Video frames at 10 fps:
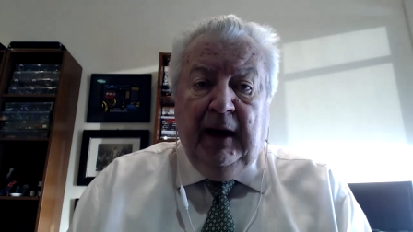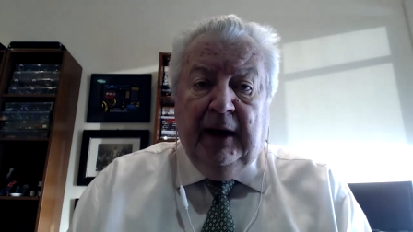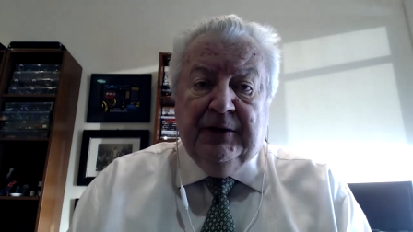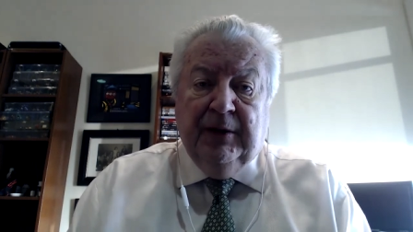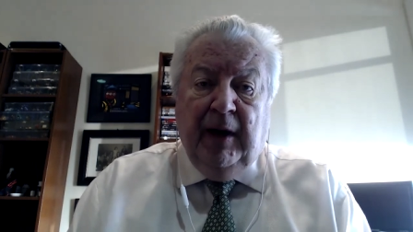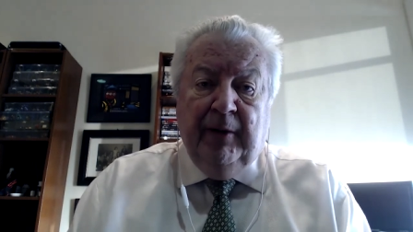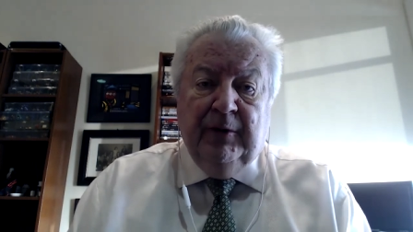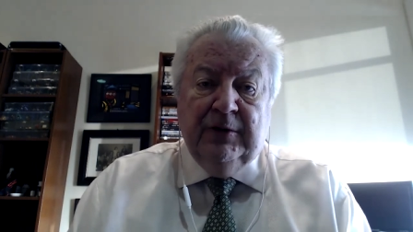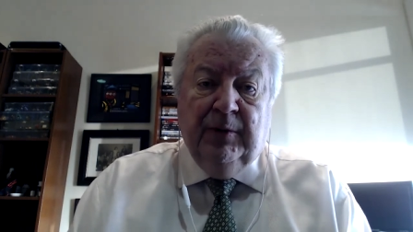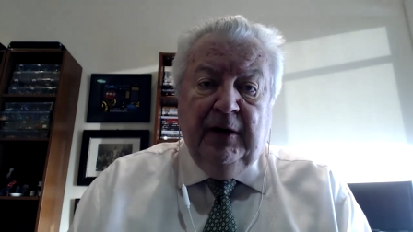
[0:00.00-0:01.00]
And so I was
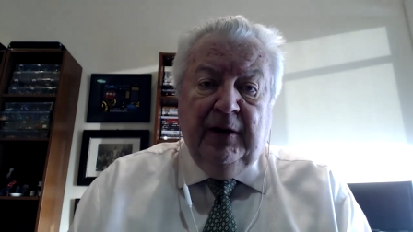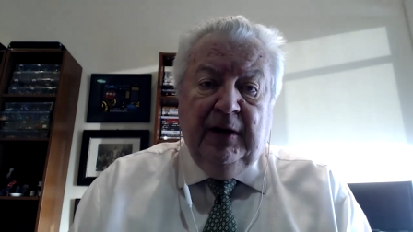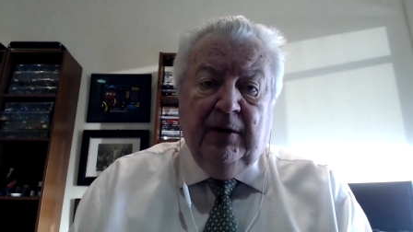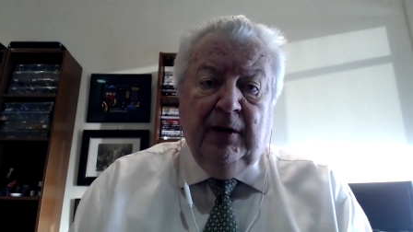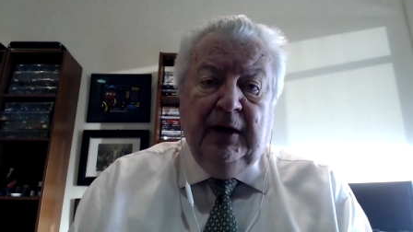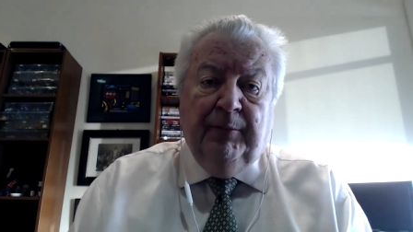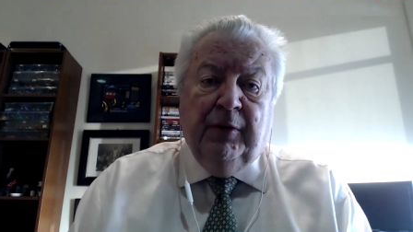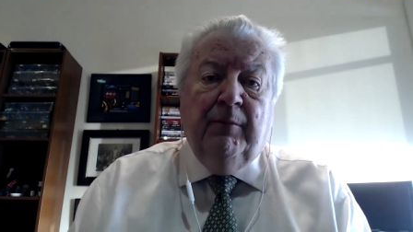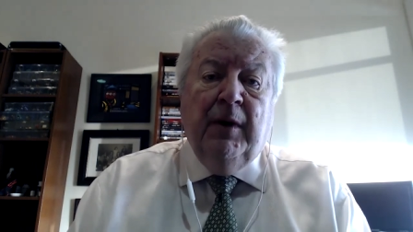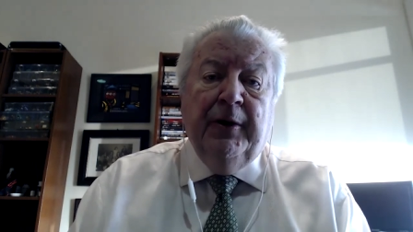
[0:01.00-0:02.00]
one of the early
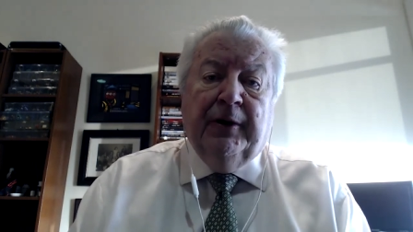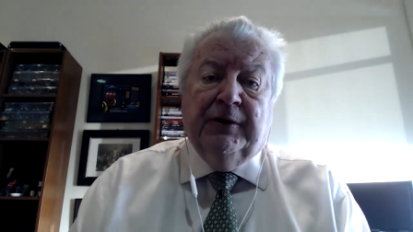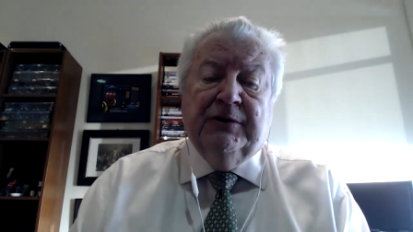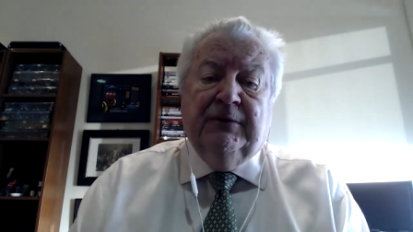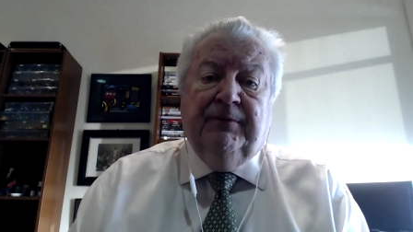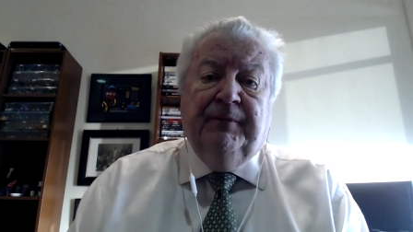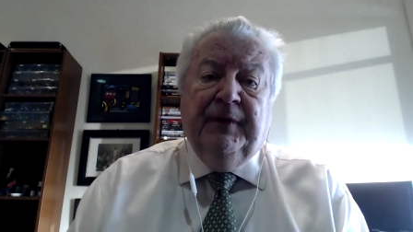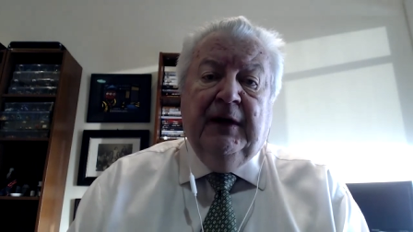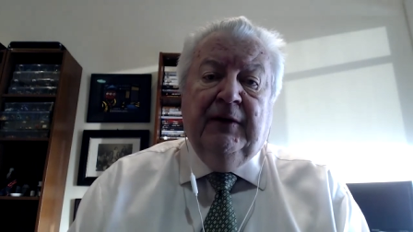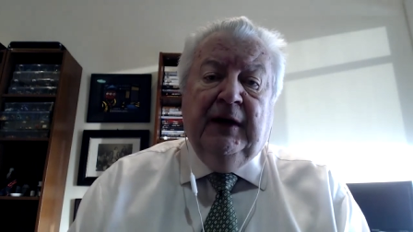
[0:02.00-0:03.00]
promoters
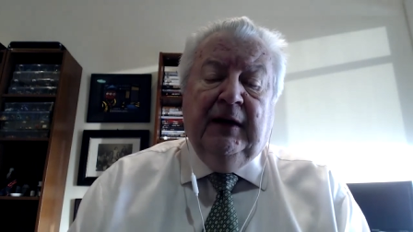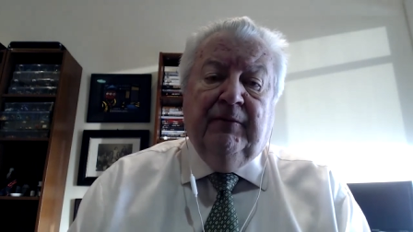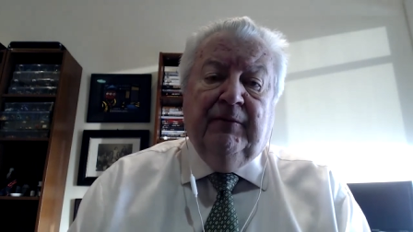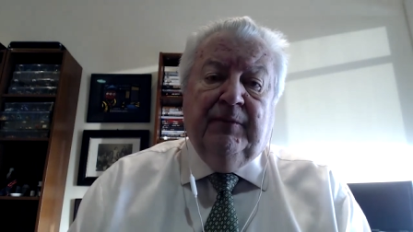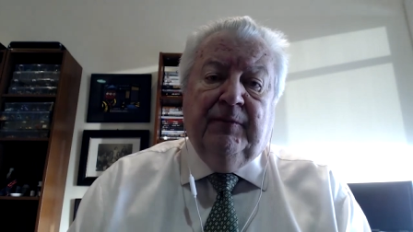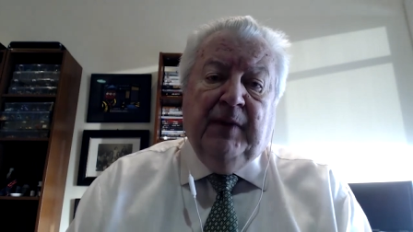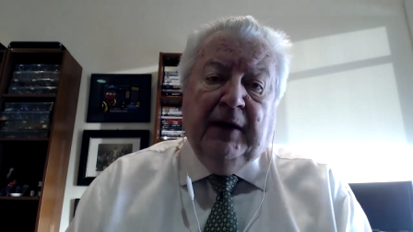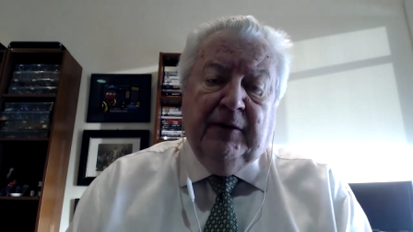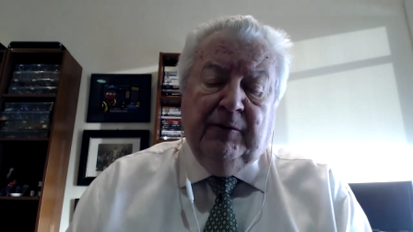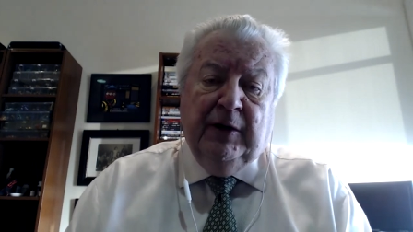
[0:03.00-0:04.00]

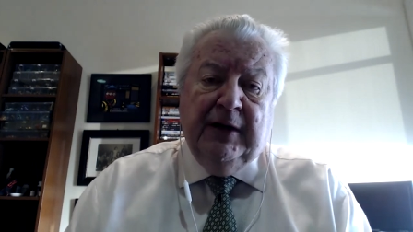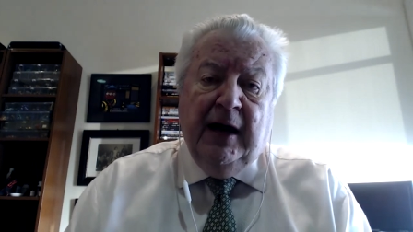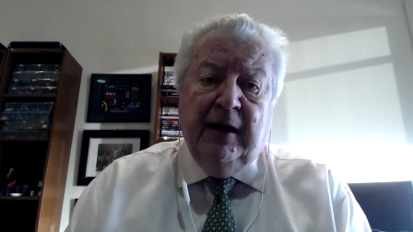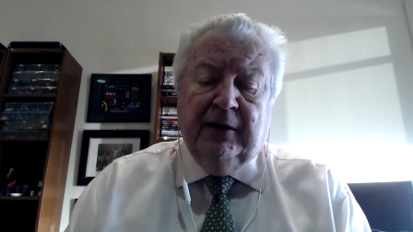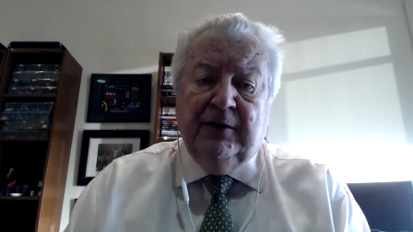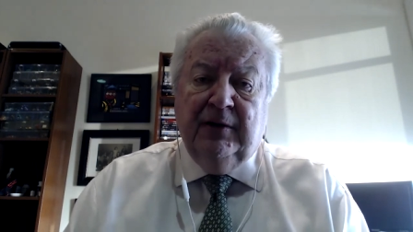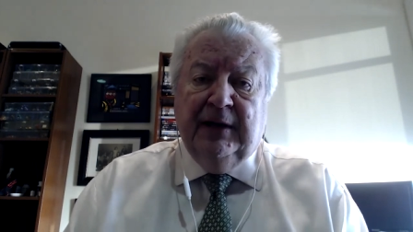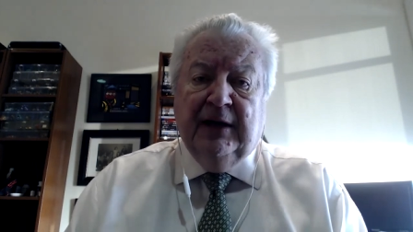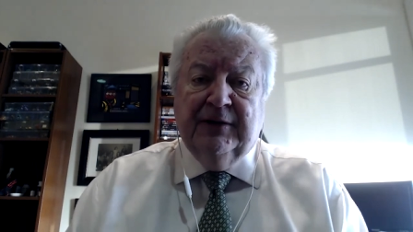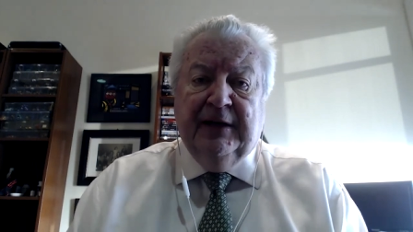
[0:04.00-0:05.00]
I retired in
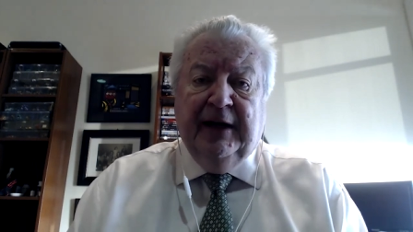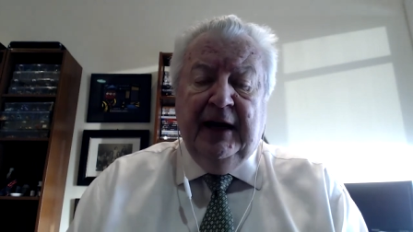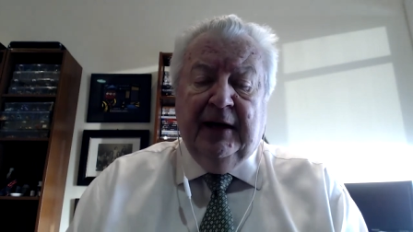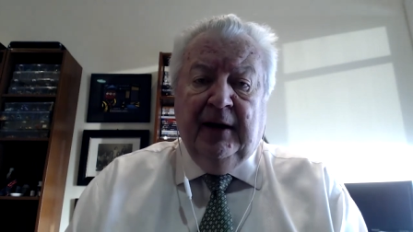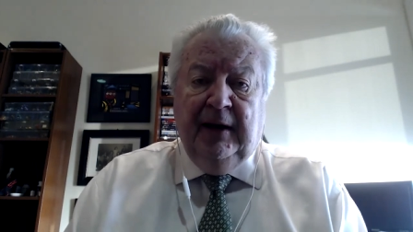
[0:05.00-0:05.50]
2008,